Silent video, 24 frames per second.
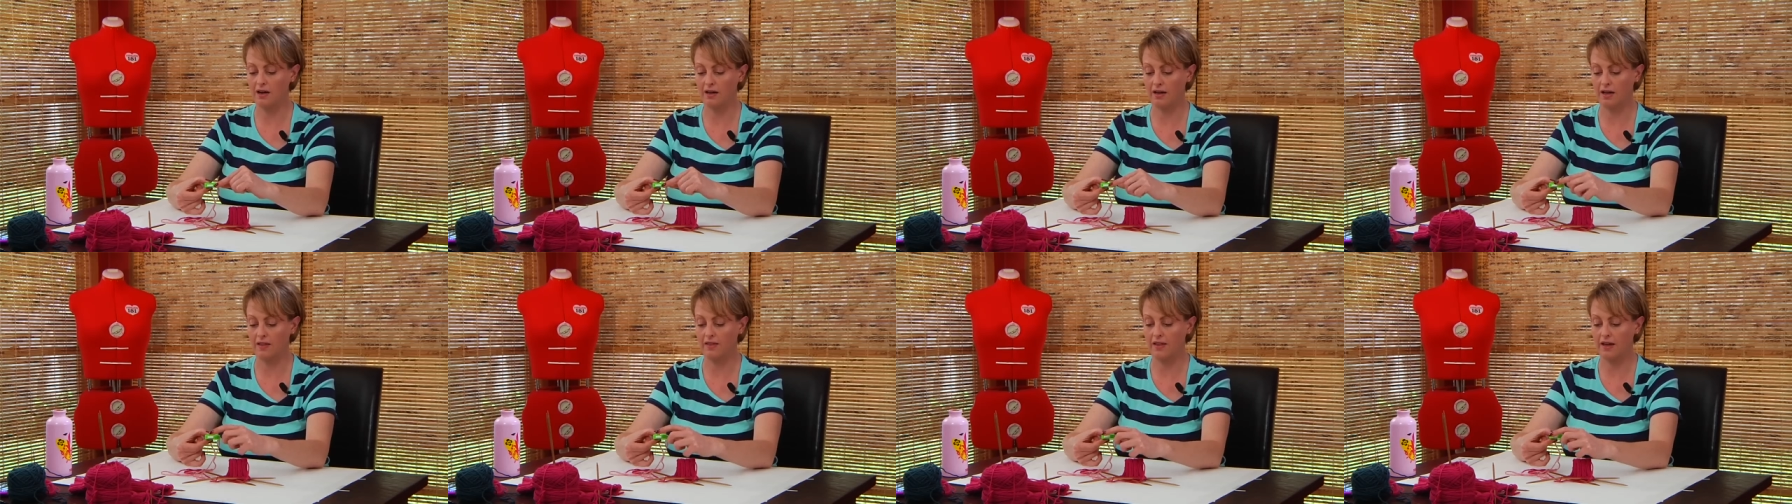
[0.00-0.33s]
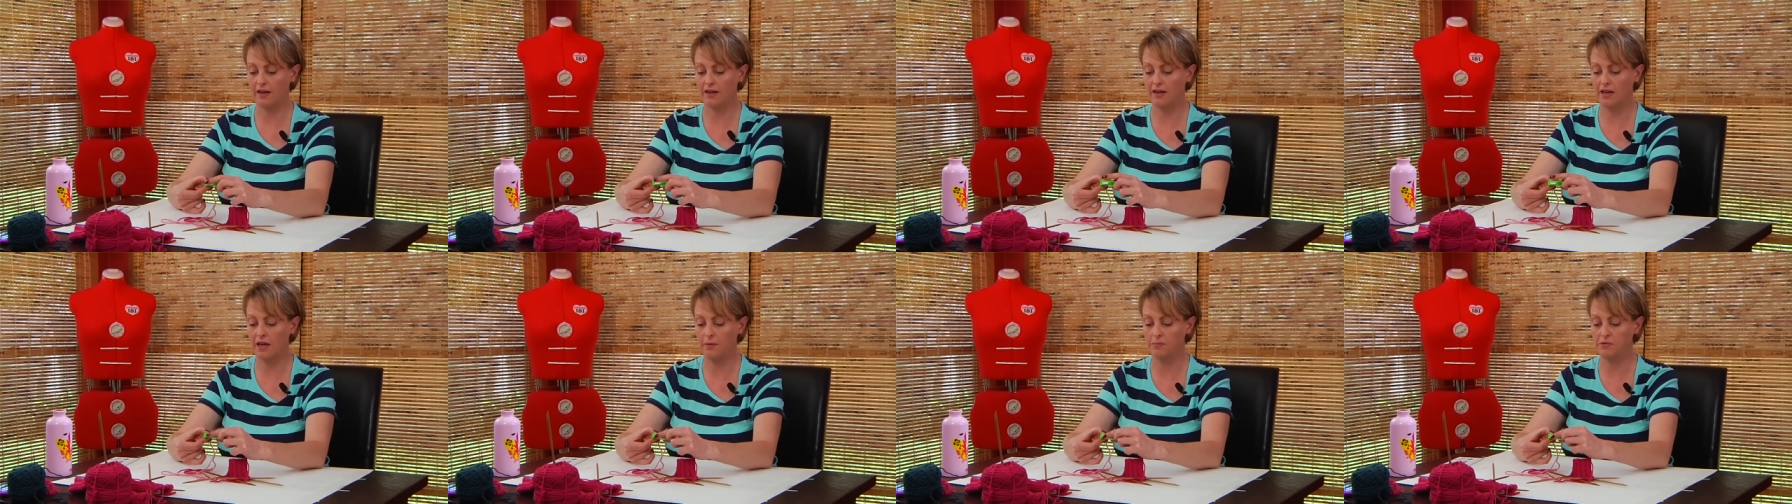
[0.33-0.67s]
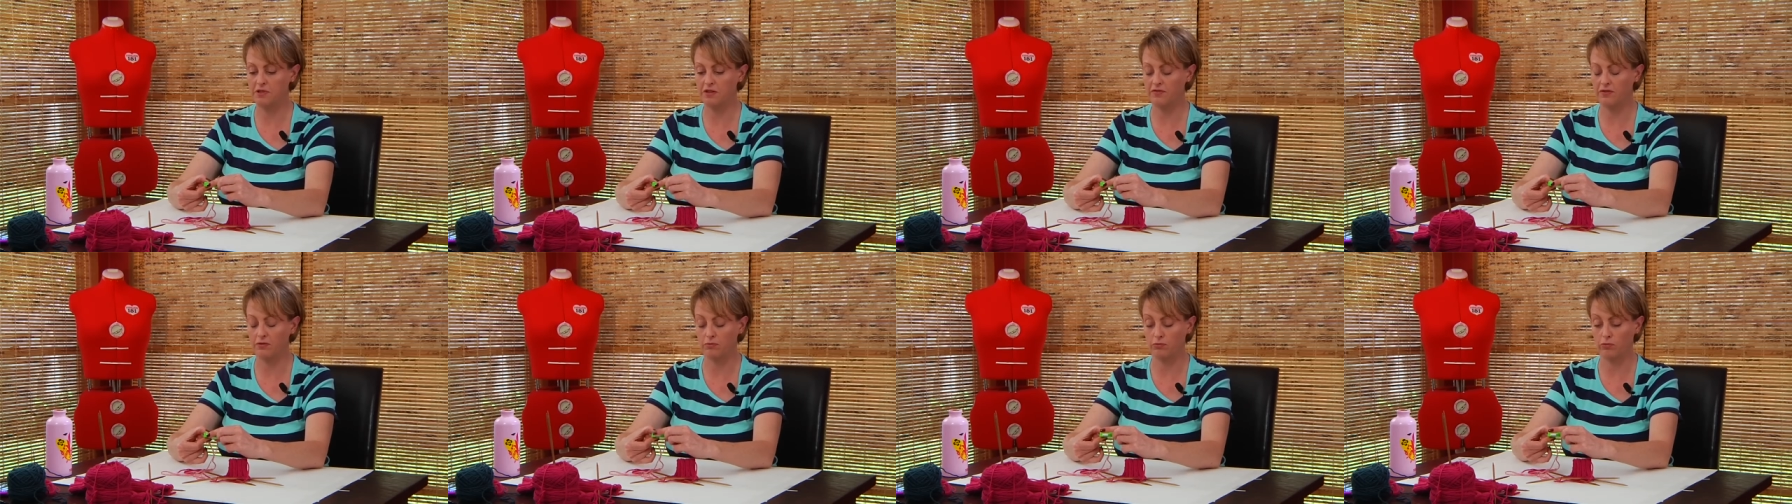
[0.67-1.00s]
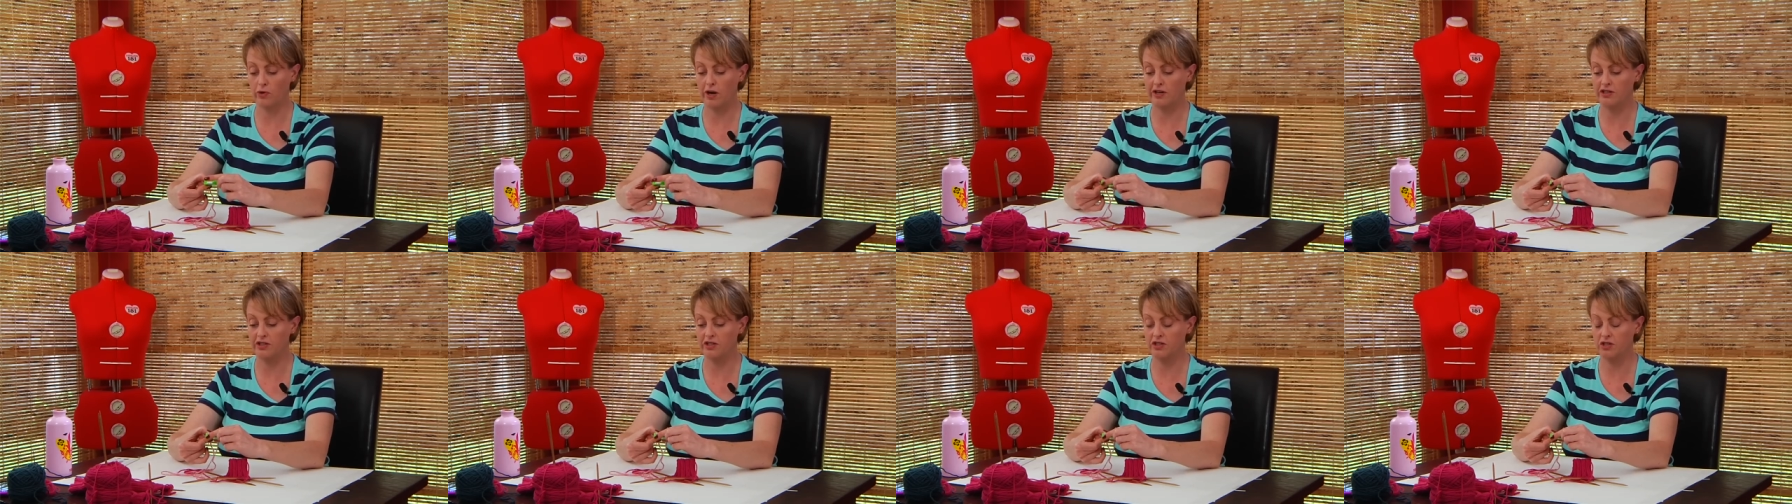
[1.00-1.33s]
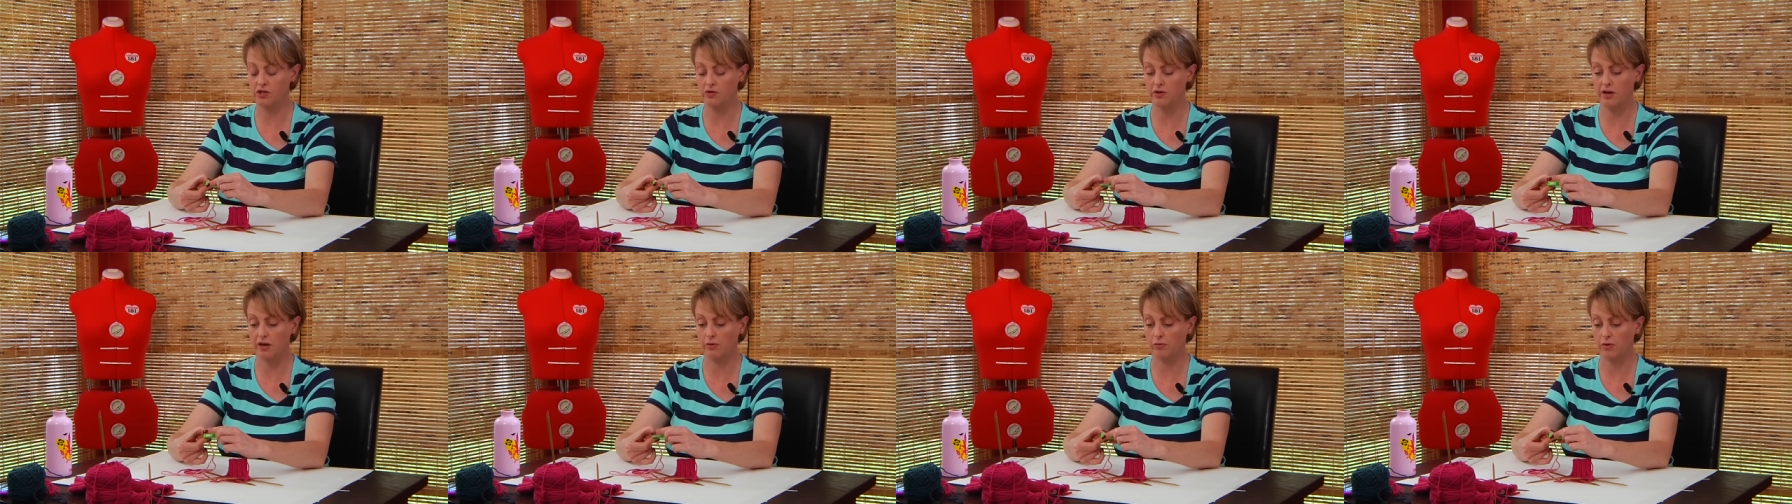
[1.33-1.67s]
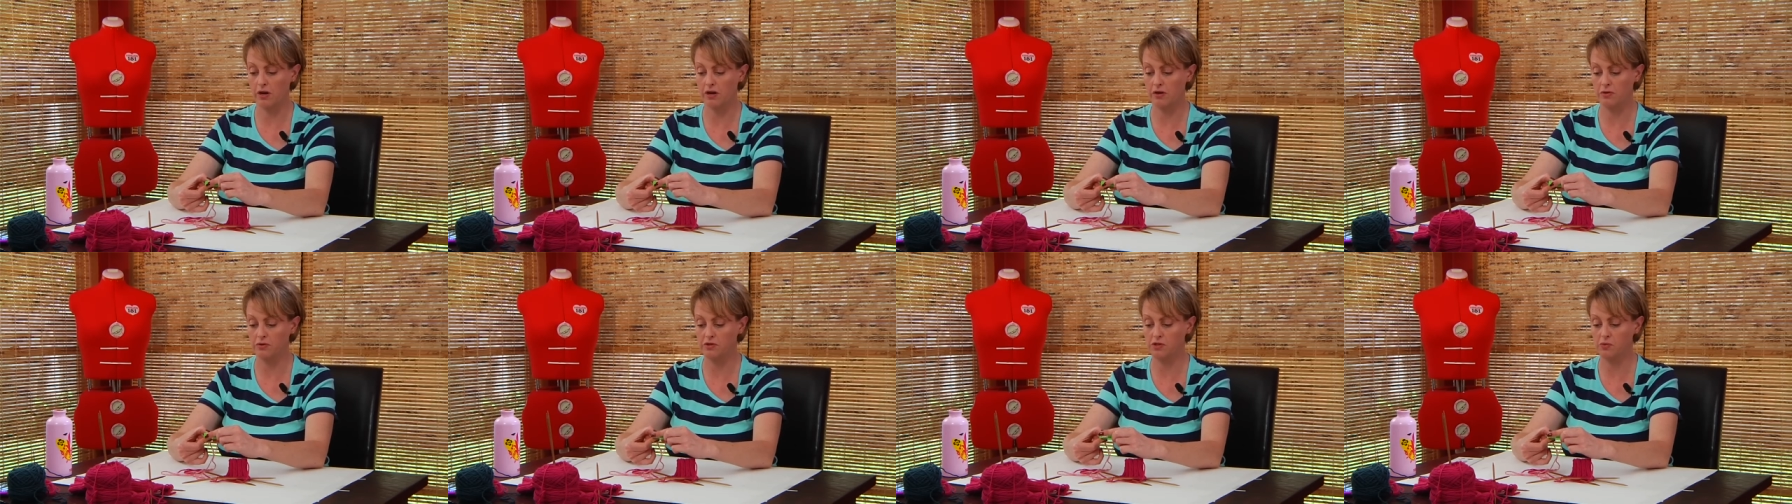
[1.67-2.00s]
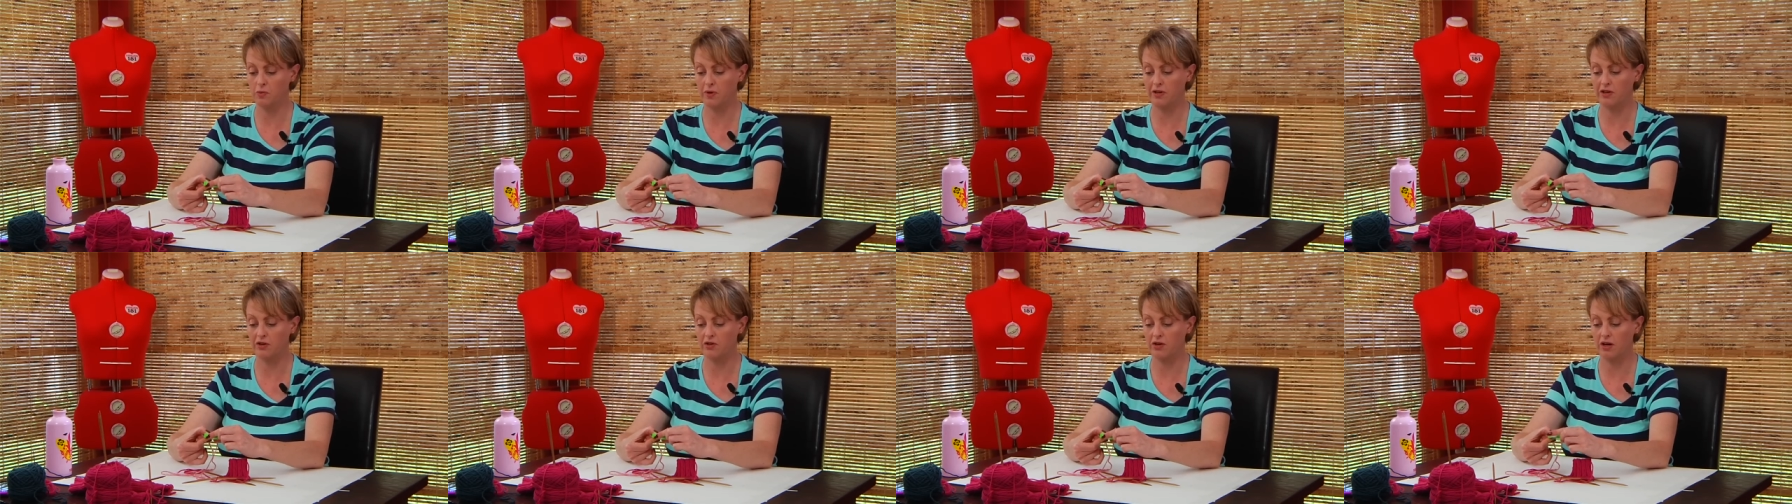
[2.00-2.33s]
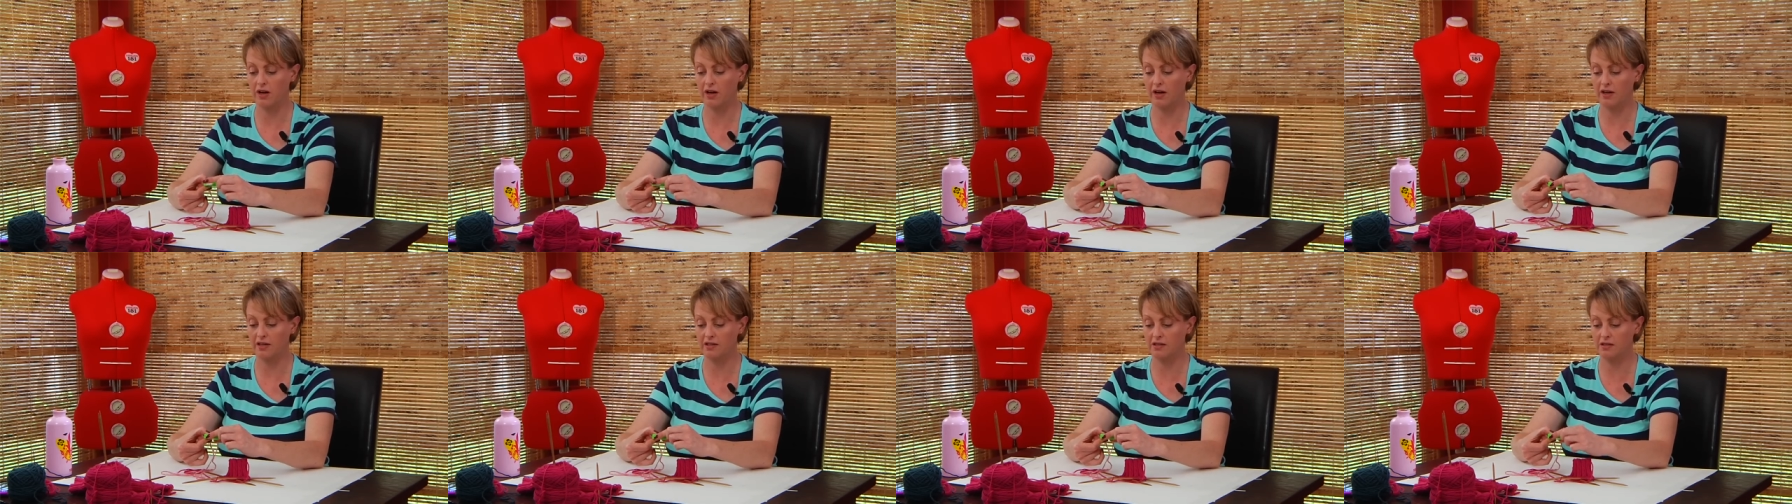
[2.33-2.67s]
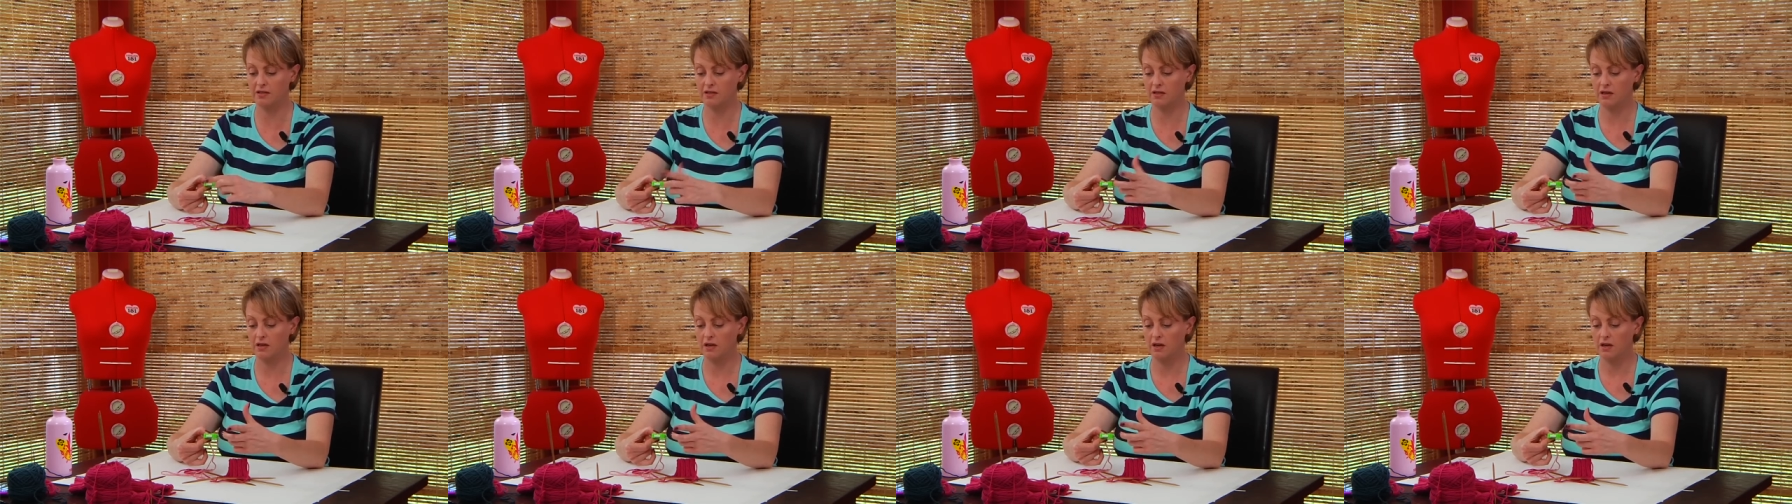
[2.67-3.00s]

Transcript: on it that keeps it from registering rows when you're not